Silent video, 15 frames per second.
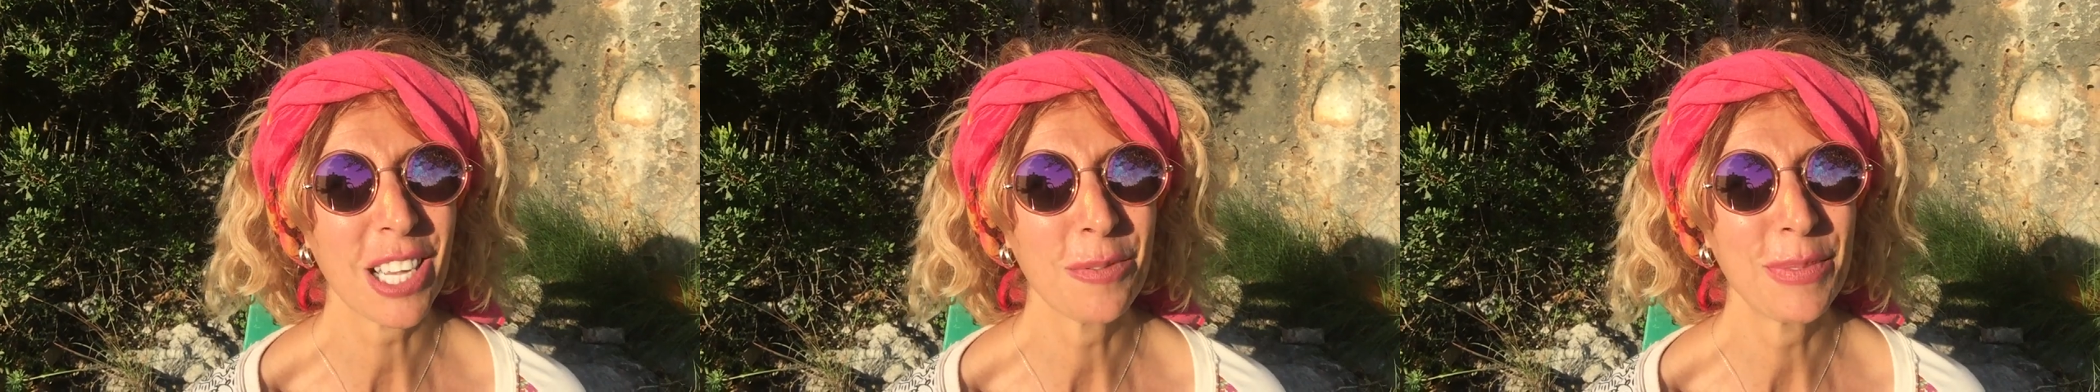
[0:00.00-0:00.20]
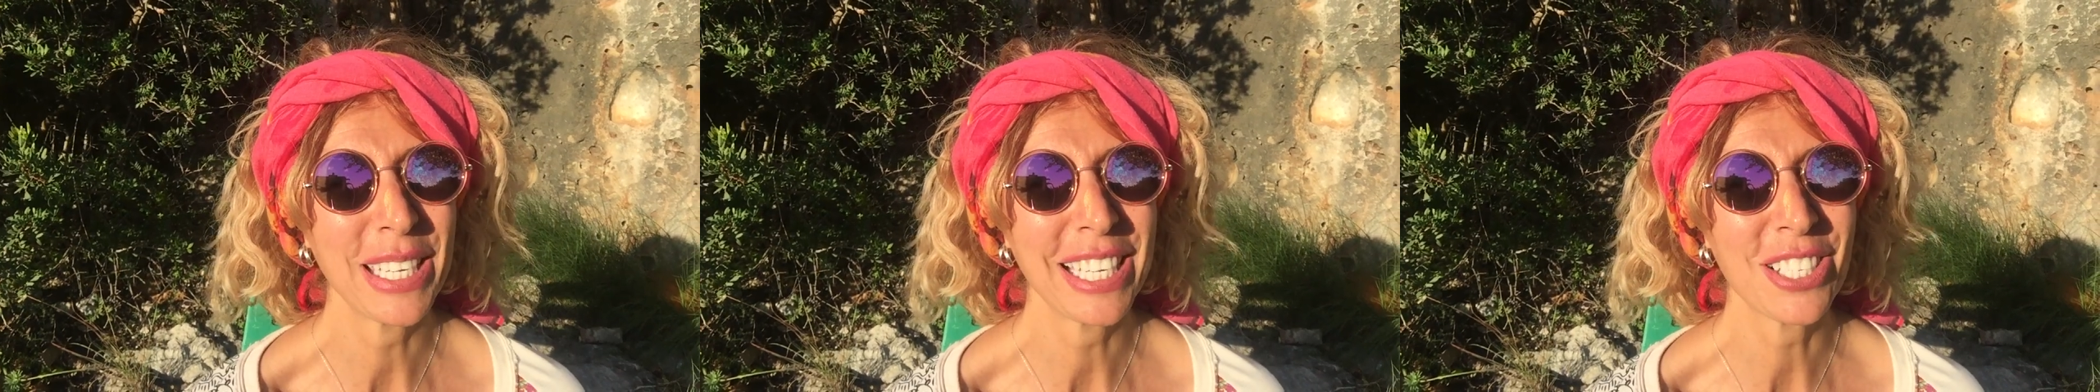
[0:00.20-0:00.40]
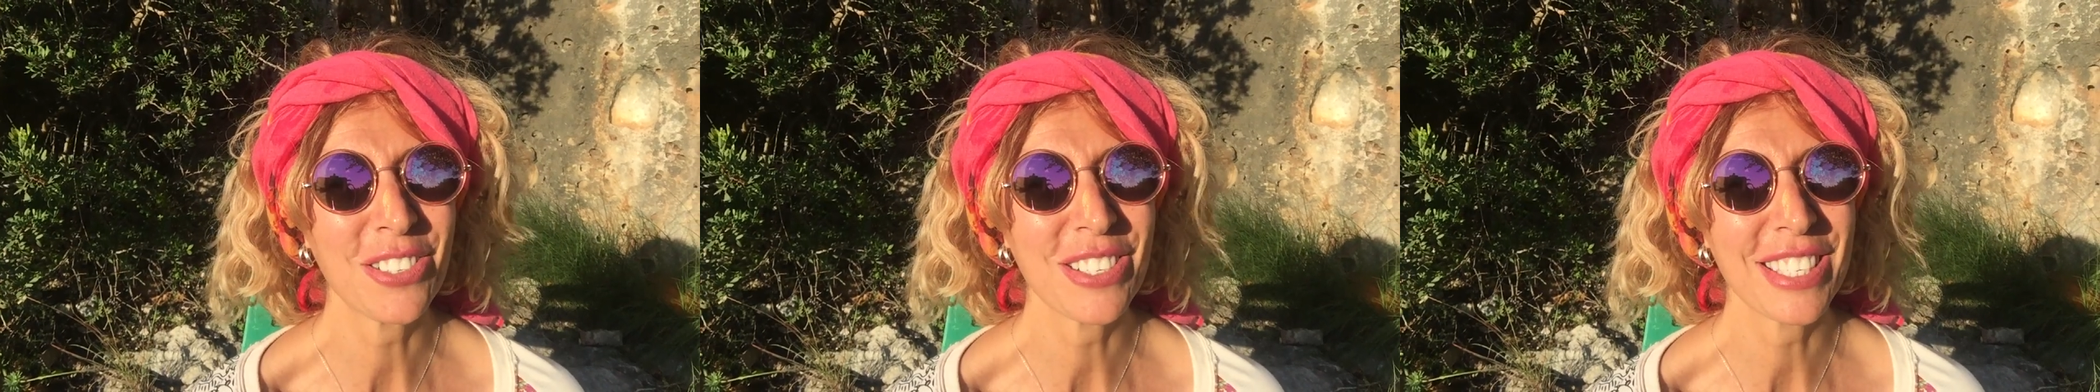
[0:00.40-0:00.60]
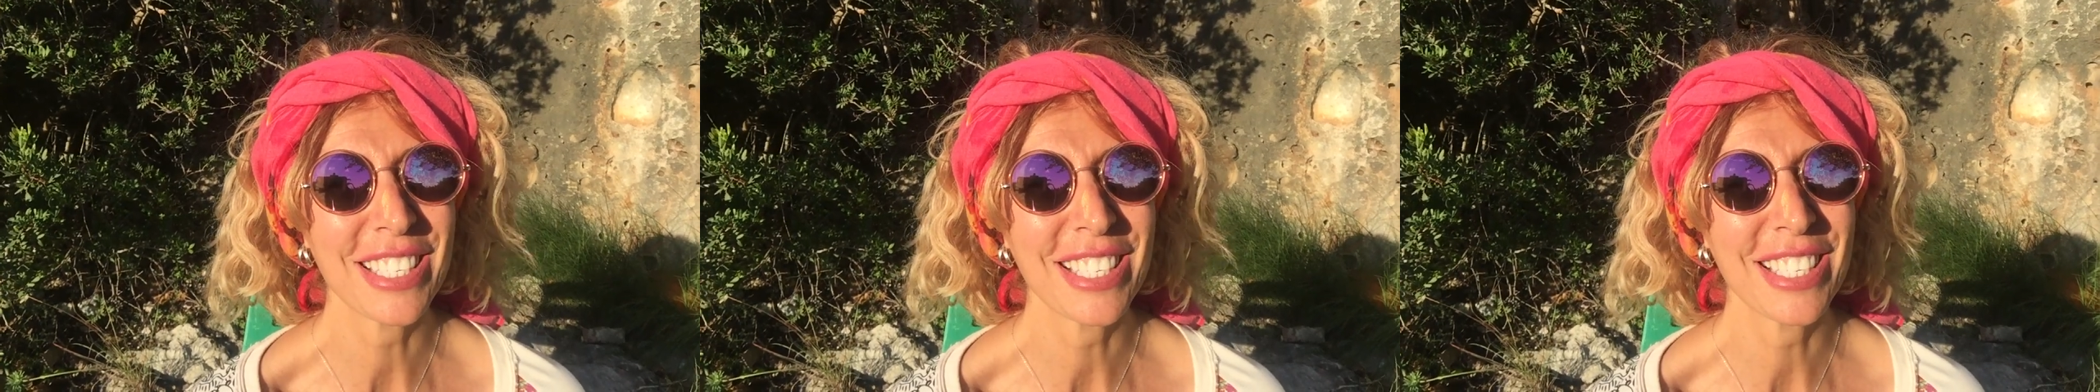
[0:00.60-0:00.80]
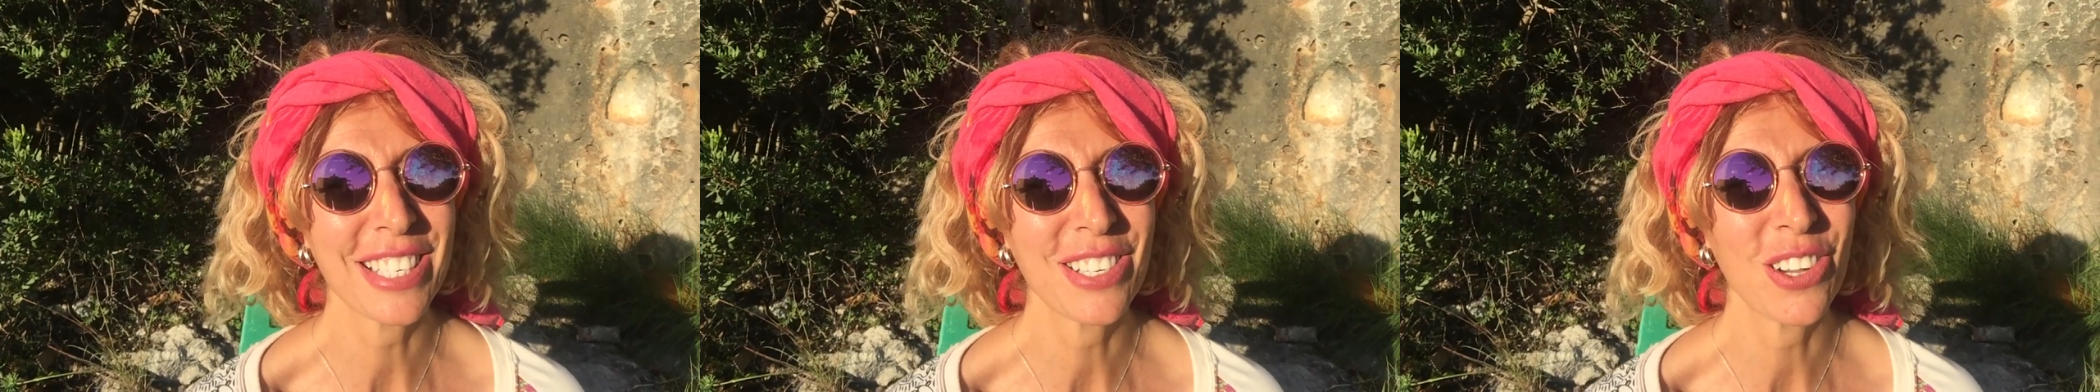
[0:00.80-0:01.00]
I'd be
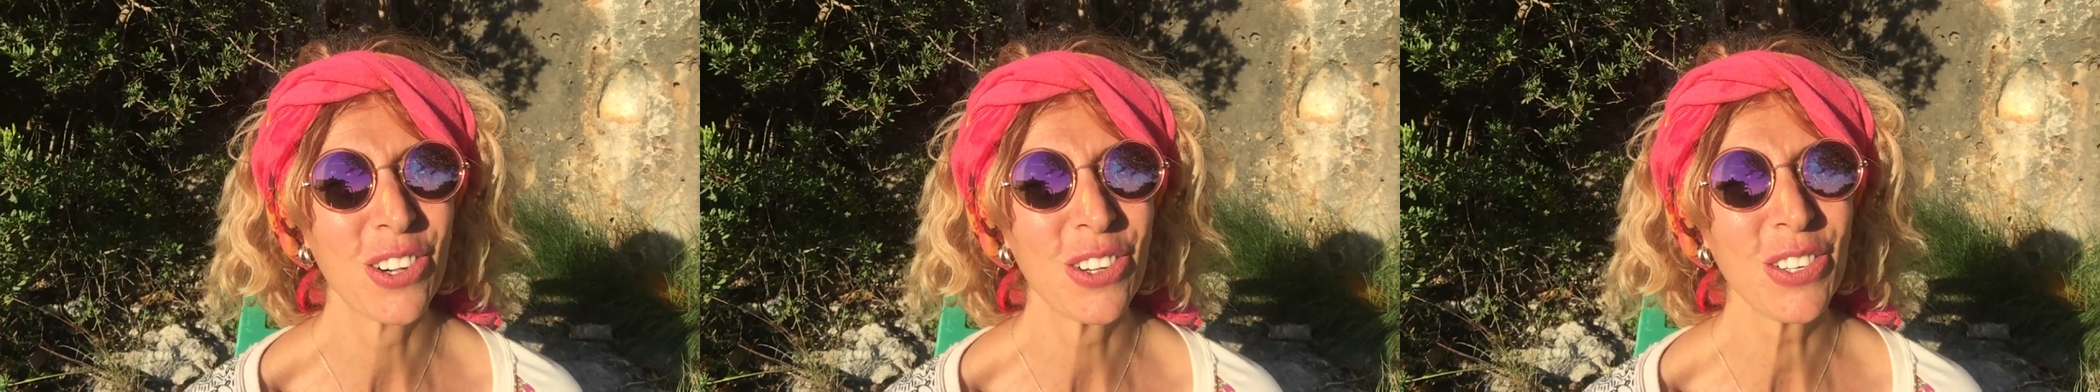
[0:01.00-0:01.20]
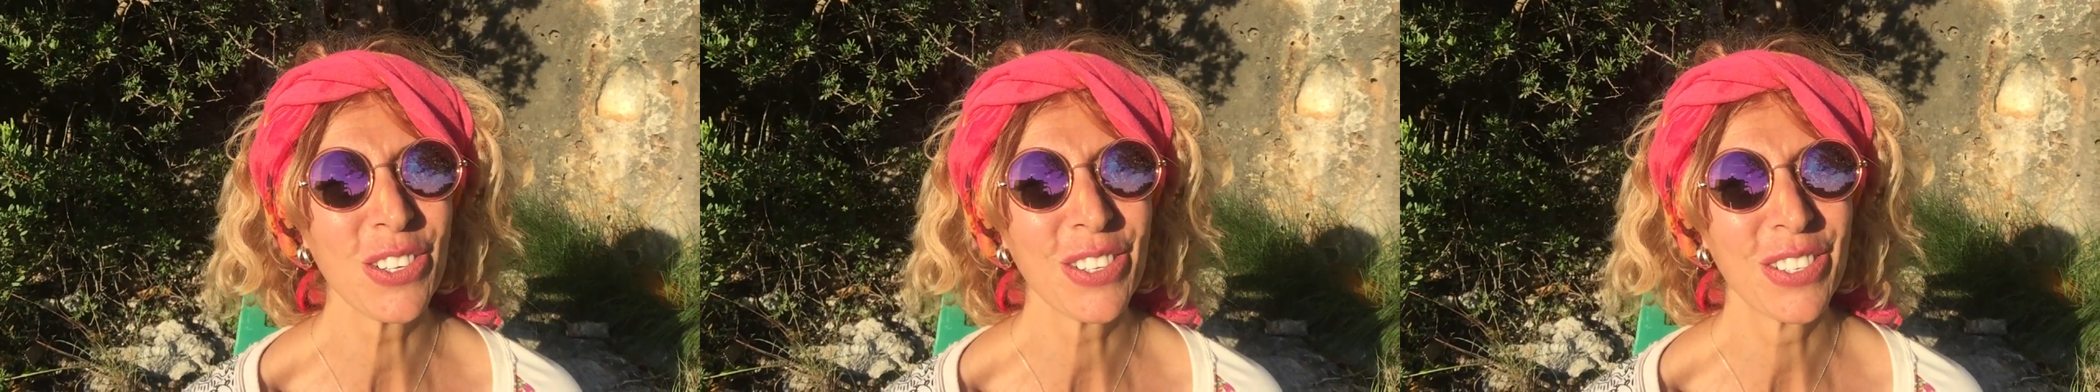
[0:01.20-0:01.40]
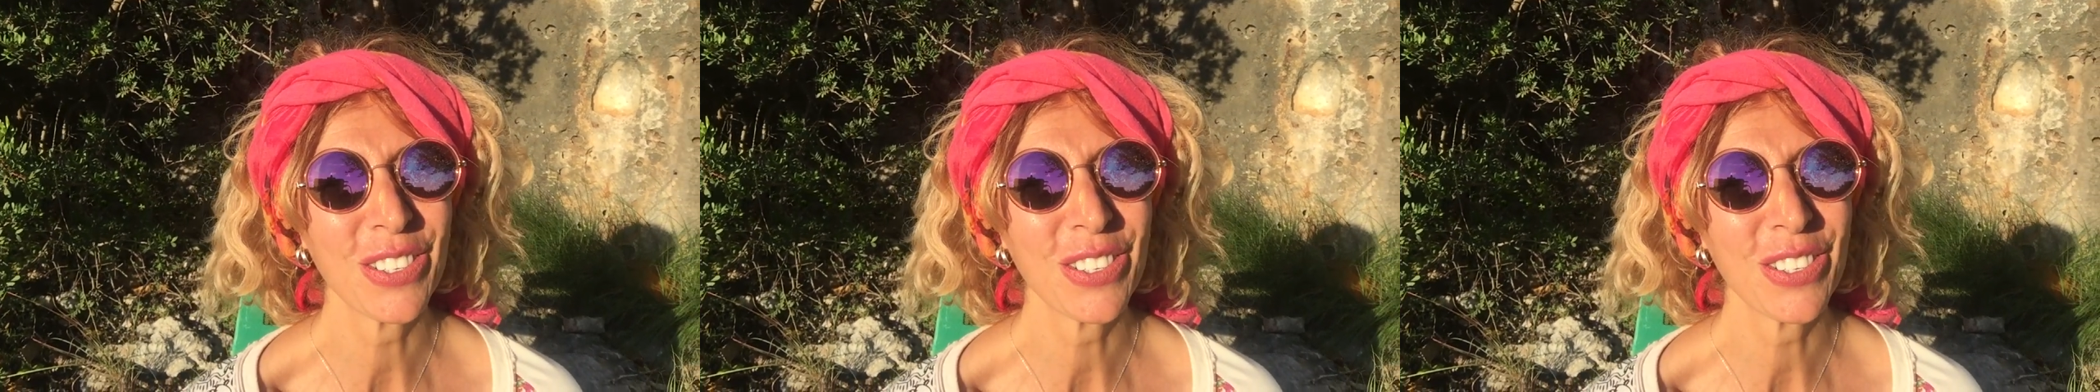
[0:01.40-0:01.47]
interested to know